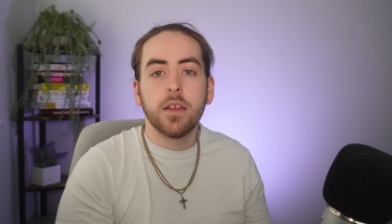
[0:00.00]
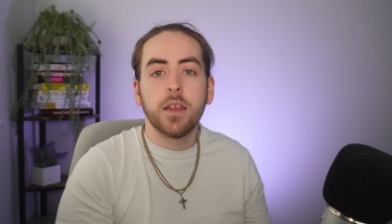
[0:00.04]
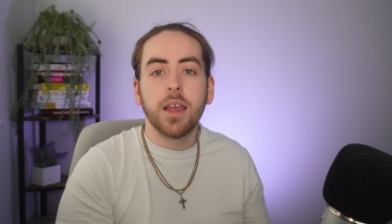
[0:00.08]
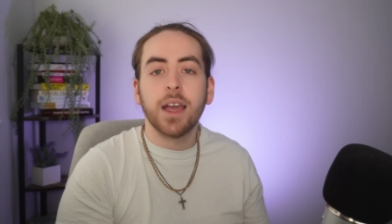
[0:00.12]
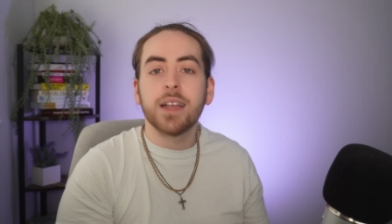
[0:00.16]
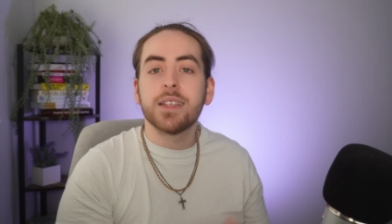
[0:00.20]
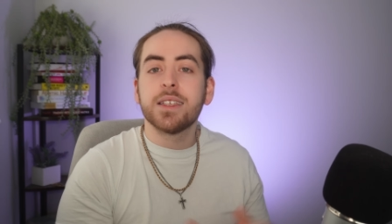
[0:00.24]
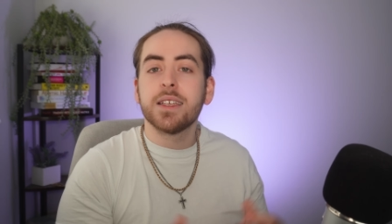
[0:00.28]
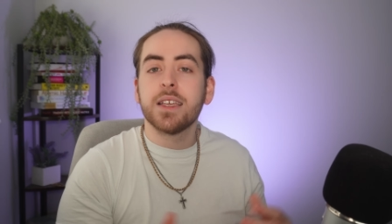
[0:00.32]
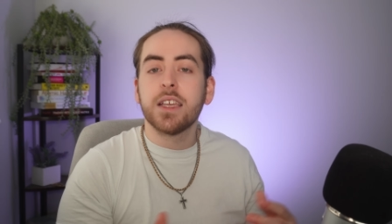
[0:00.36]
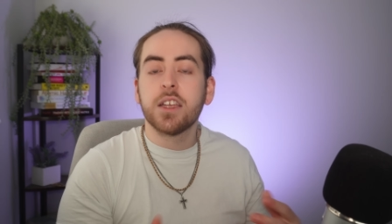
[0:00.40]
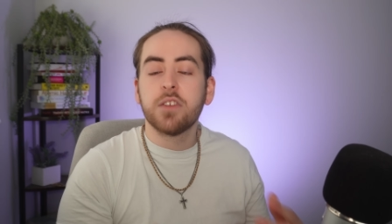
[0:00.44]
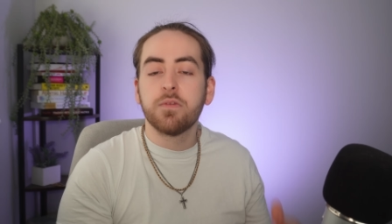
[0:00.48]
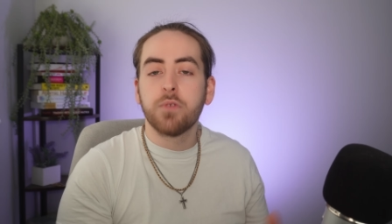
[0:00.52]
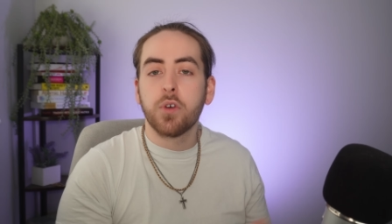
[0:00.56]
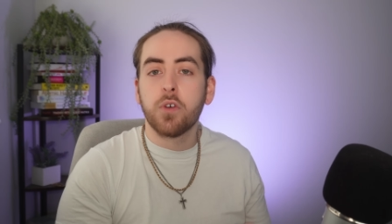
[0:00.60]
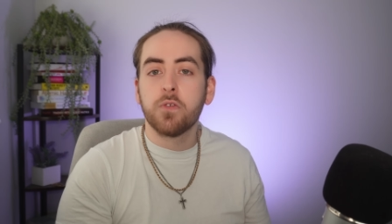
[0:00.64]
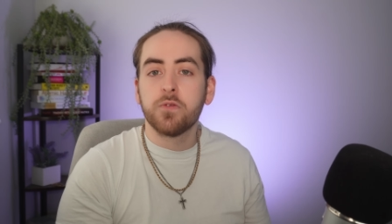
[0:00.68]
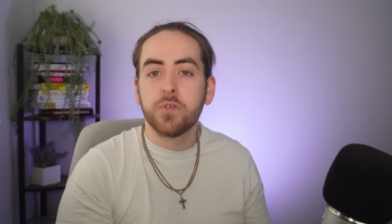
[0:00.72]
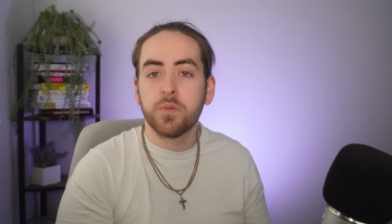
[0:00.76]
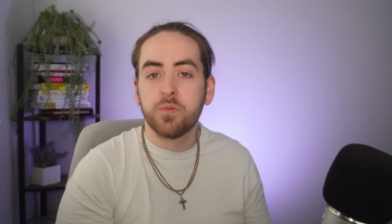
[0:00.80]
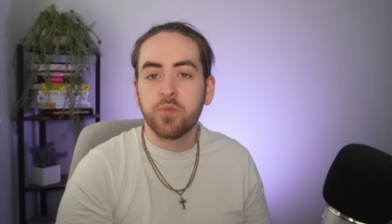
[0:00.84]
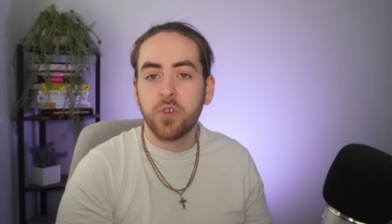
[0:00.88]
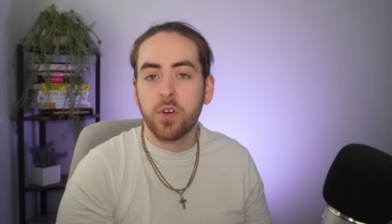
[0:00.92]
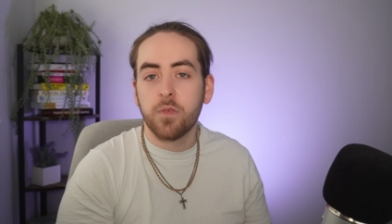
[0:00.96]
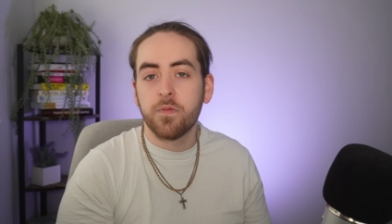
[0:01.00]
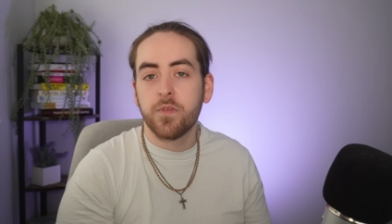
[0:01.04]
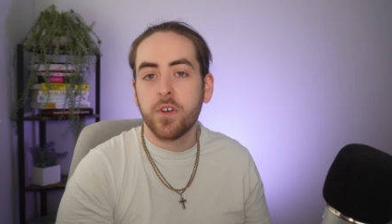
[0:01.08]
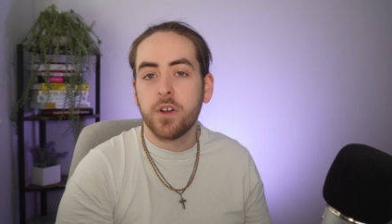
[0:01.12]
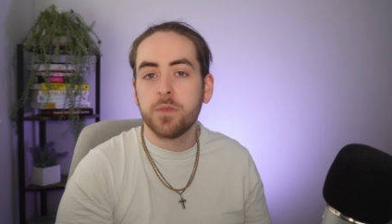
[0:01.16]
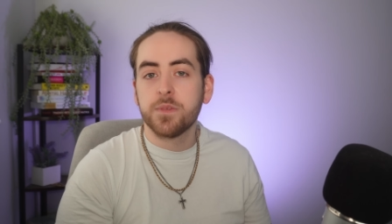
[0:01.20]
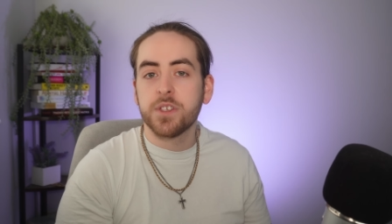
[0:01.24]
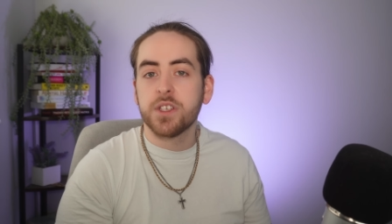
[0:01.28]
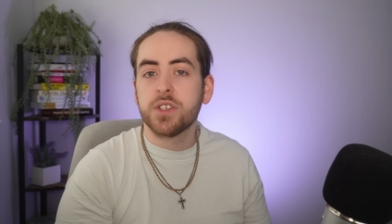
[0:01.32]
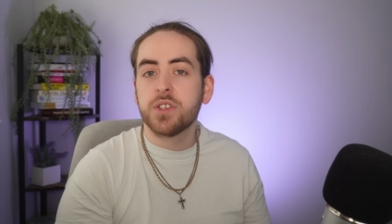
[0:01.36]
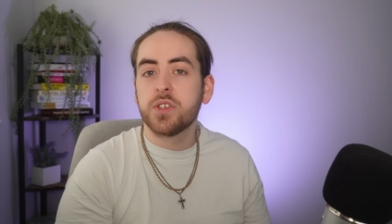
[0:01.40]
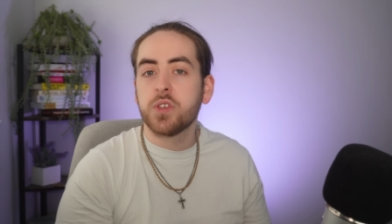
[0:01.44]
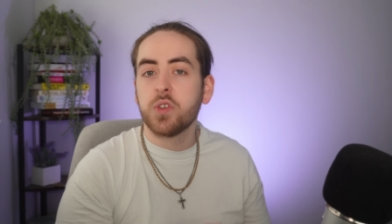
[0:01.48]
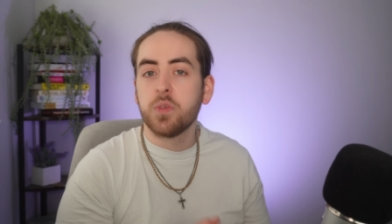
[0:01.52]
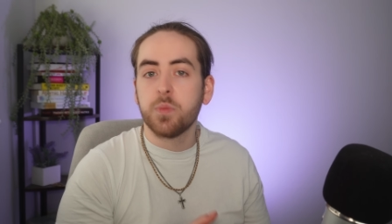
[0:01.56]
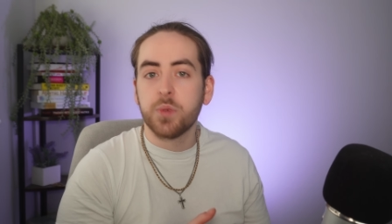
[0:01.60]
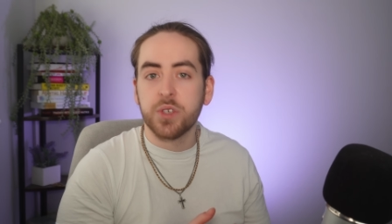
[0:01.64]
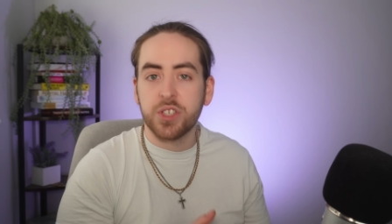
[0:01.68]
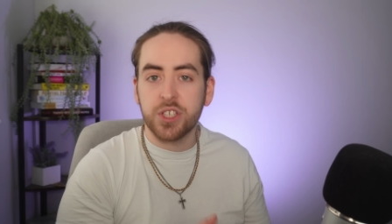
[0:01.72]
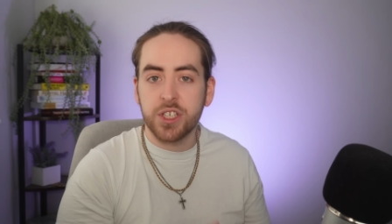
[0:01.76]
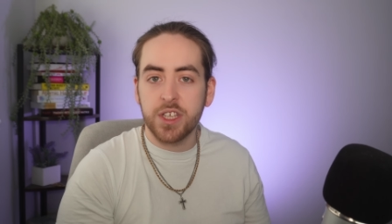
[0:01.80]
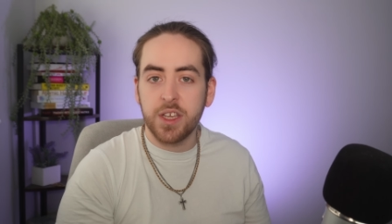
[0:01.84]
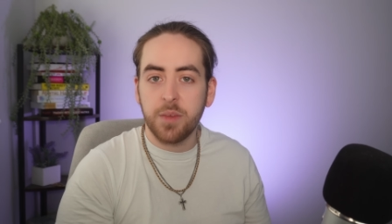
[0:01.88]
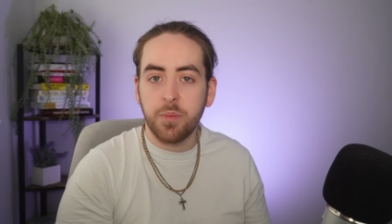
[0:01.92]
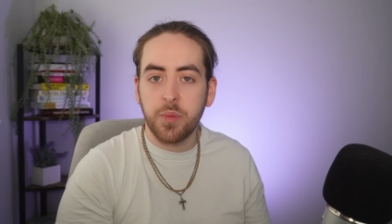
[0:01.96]
Getting involved with prop firms is super
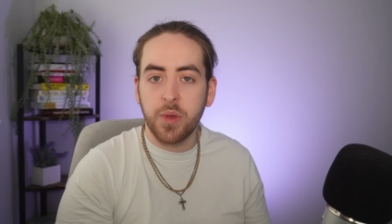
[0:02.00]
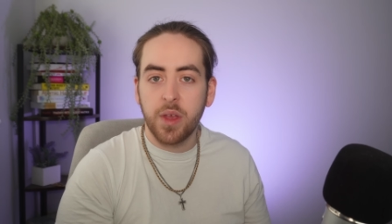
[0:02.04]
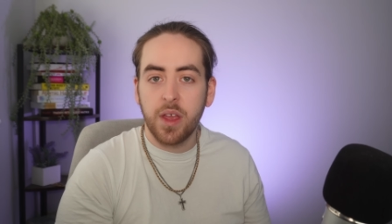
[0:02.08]
cheap.